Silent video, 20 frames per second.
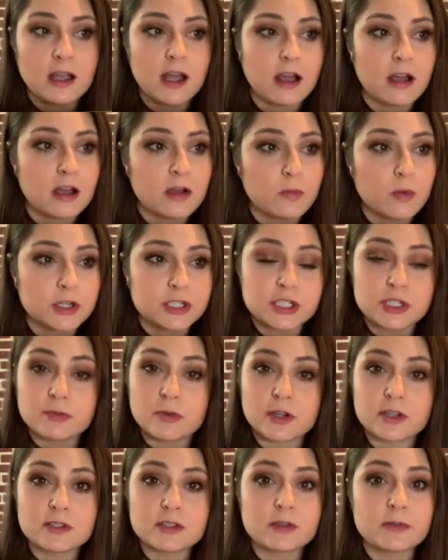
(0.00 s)
What you
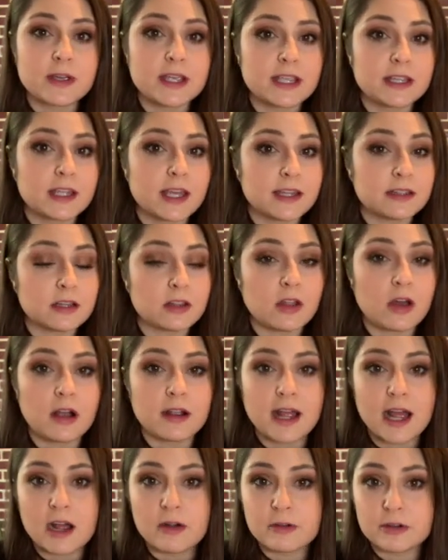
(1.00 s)
are doing and the
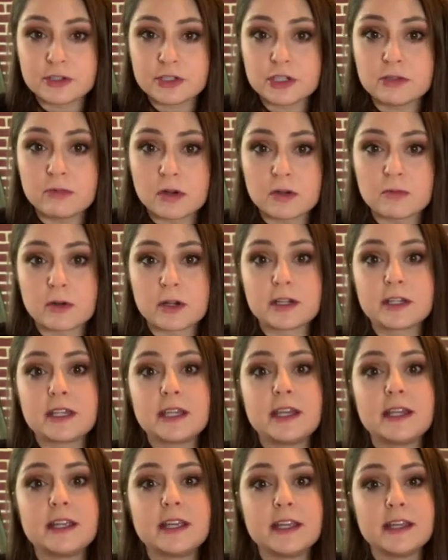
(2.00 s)
long hours you are
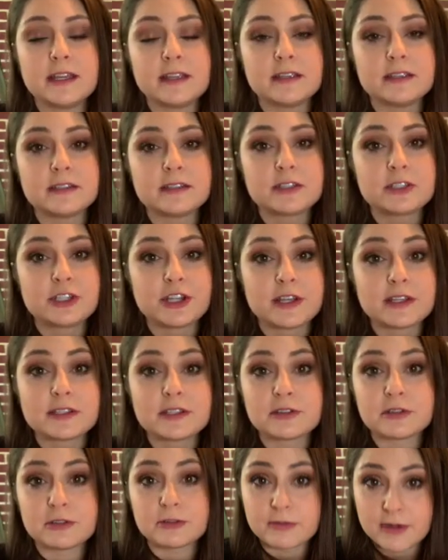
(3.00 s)
working is just
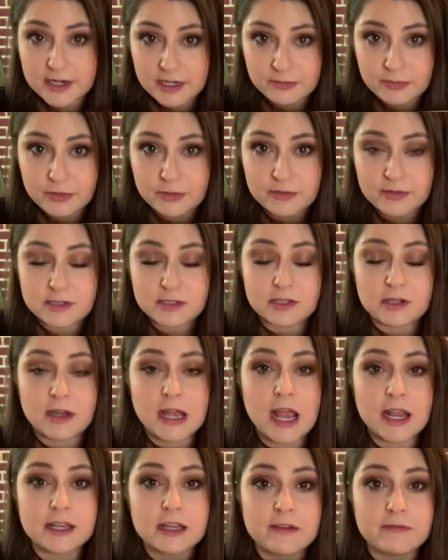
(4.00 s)
incredible. So
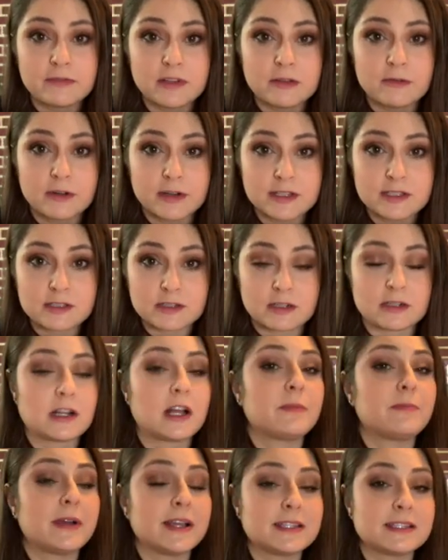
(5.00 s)
I definitely want to start
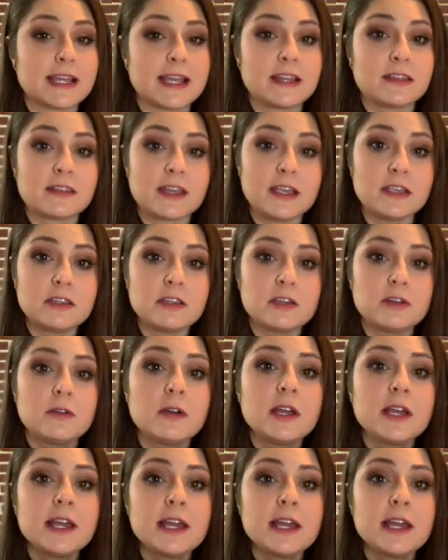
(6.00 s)
out by saying thank you.